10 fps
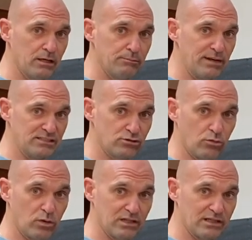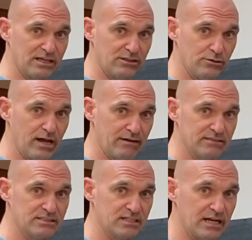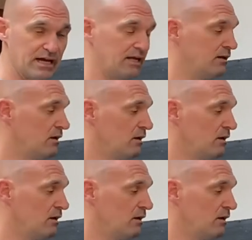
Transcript: based on what length you have it set at.